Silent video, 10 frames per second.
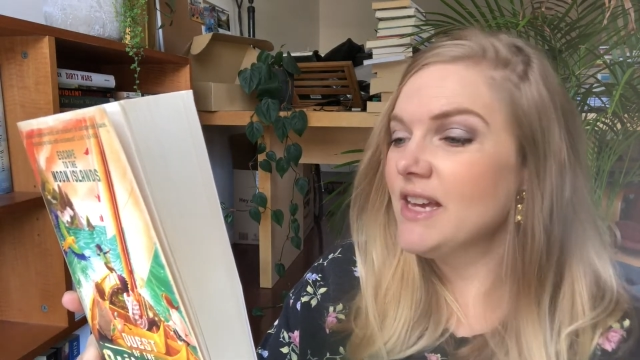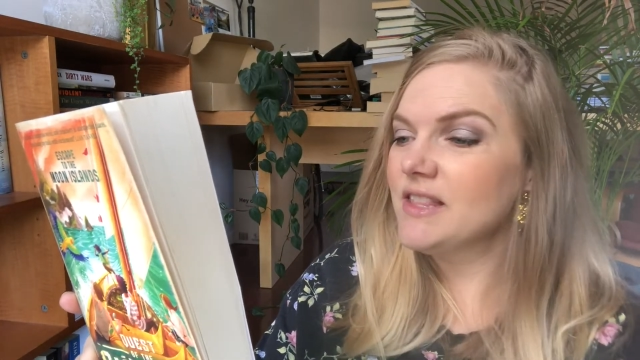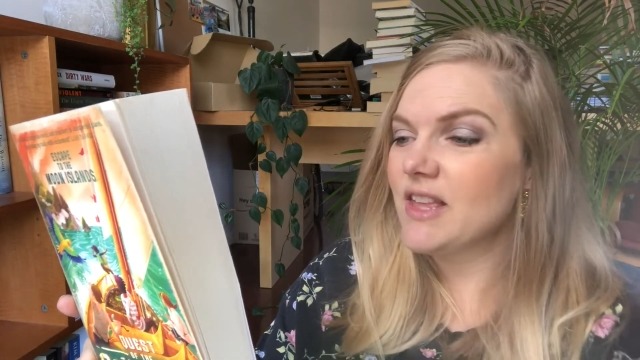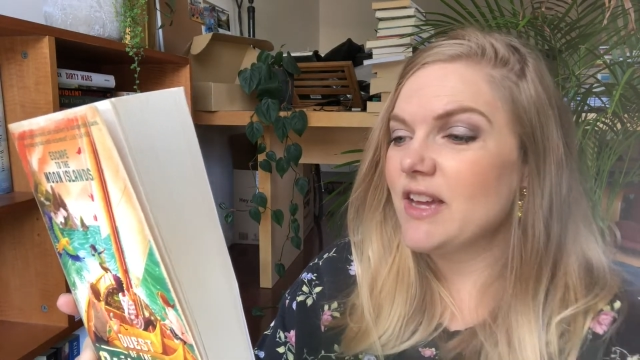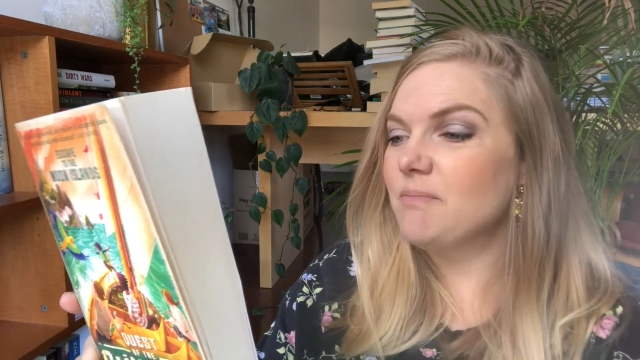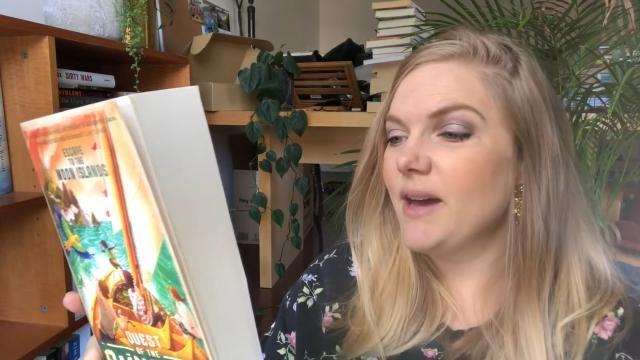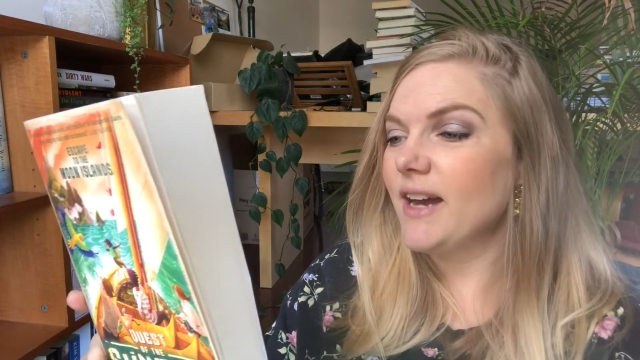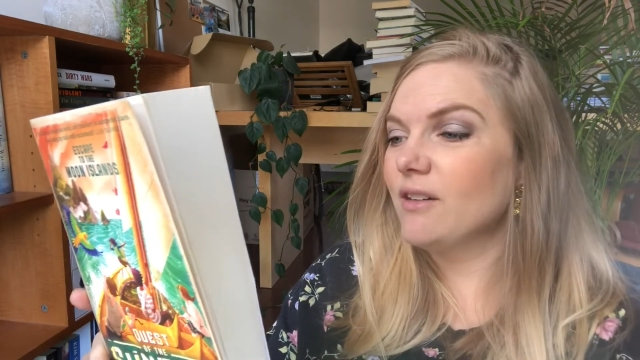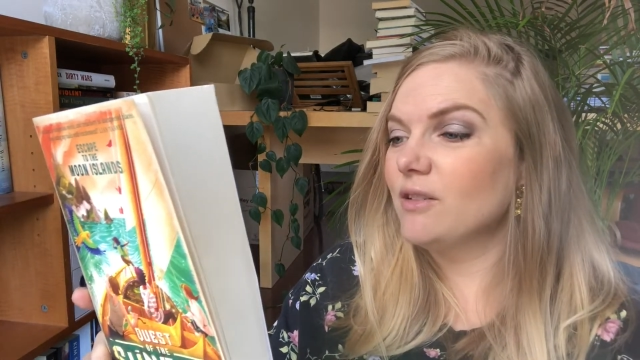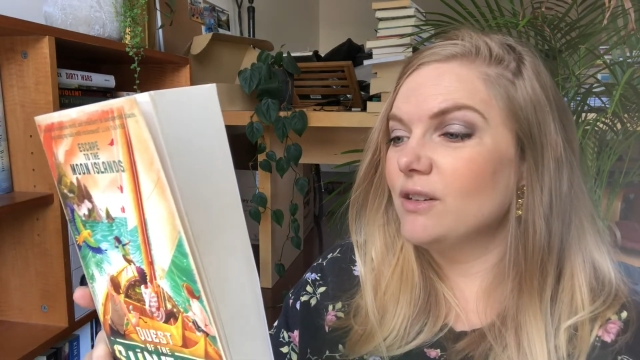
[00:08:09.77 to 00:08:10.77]
they
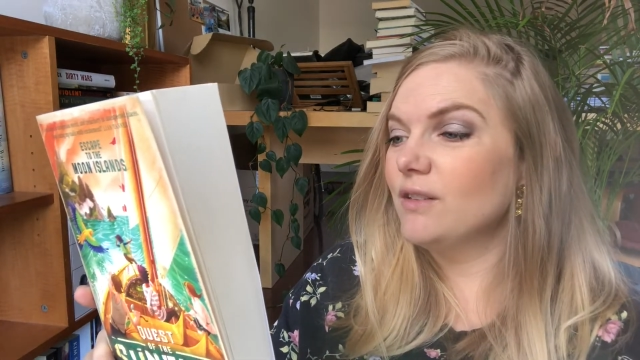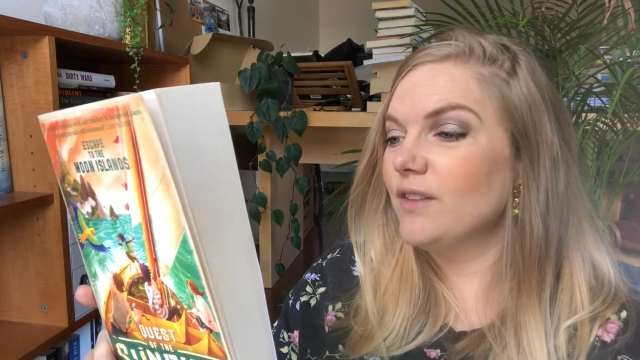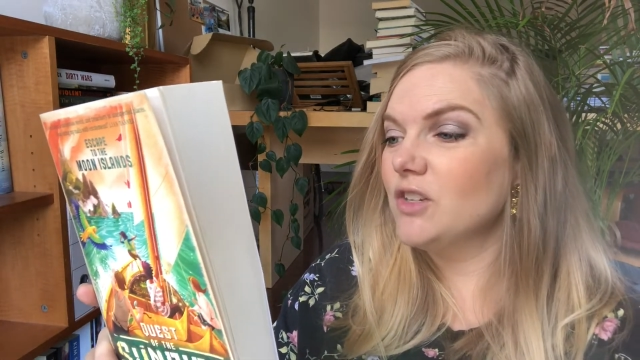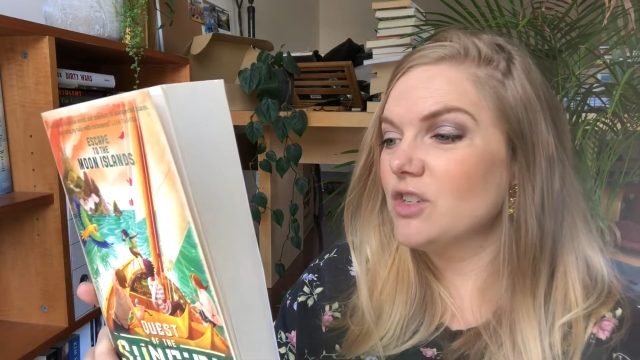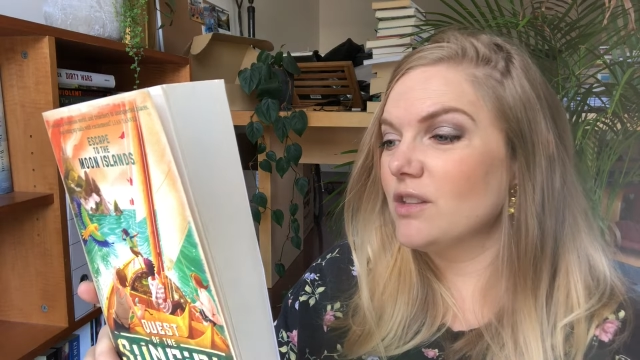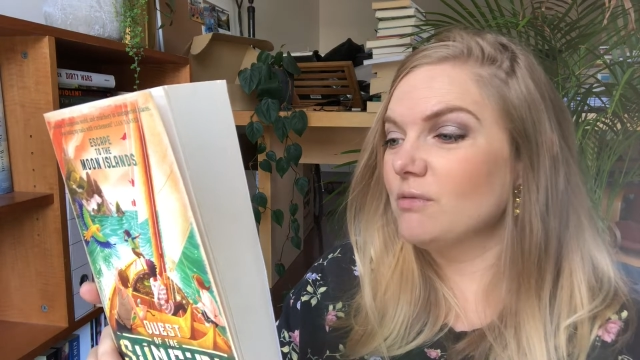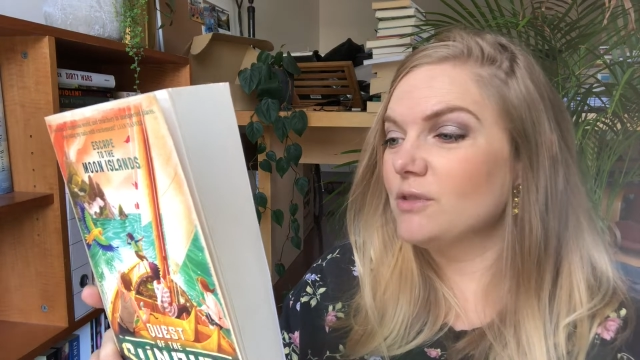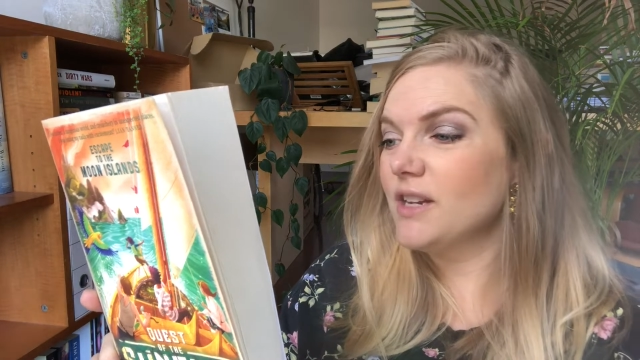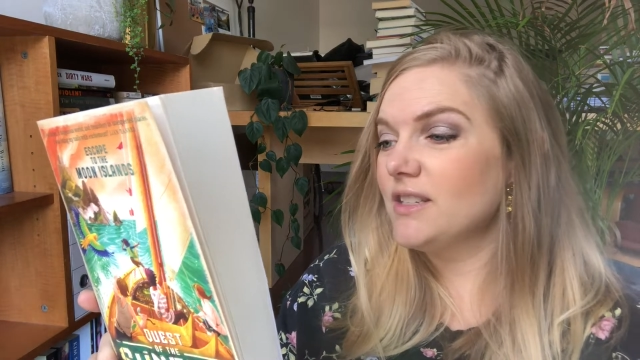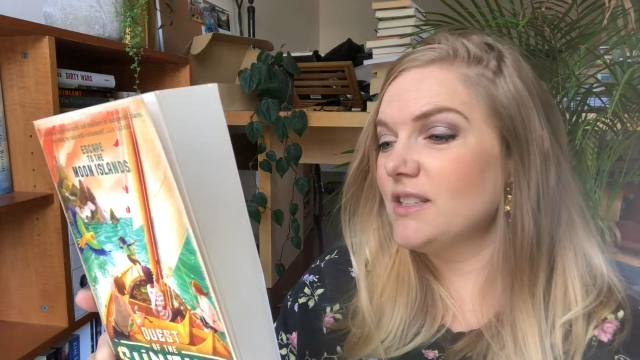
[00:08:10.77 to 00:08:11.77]
embark on an adventure that will
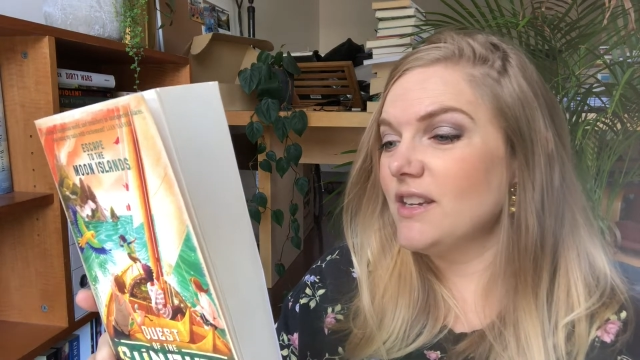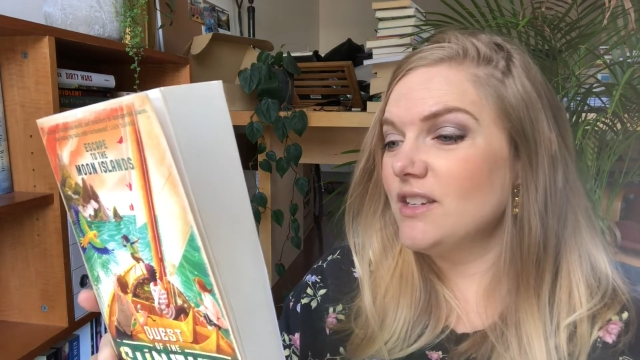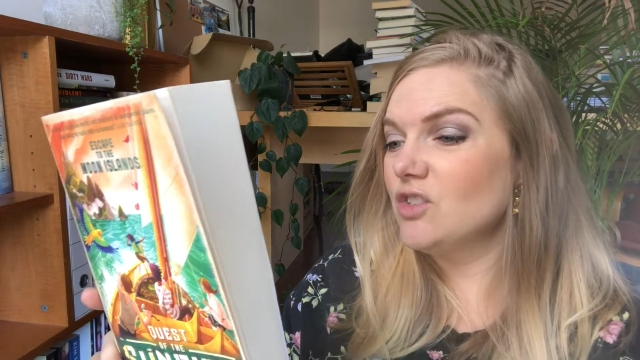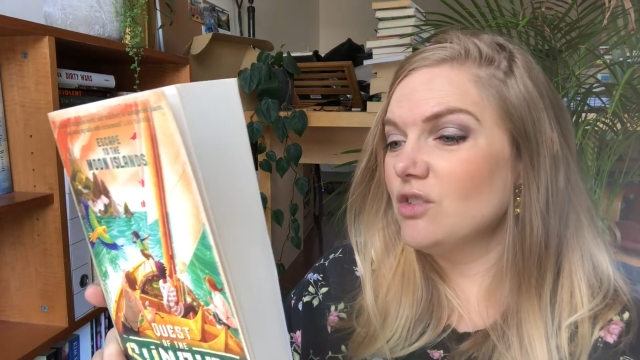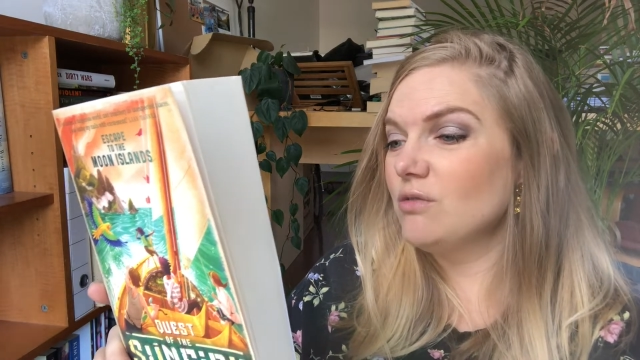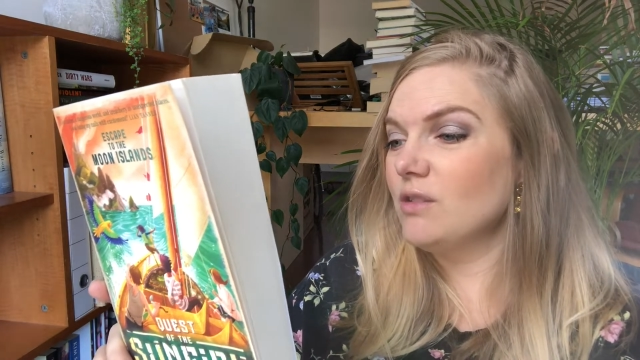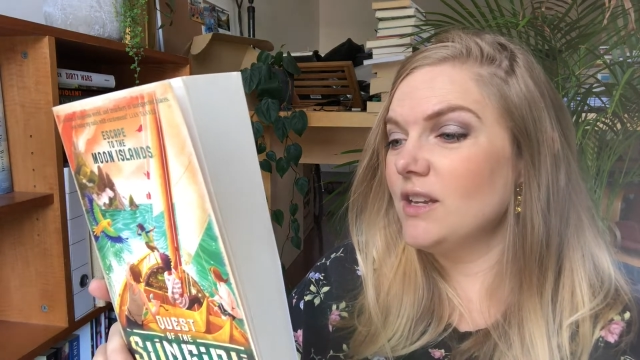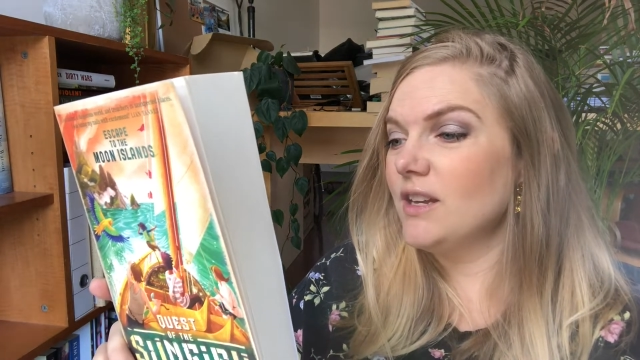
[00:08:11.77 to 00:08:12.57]
test their ingenuity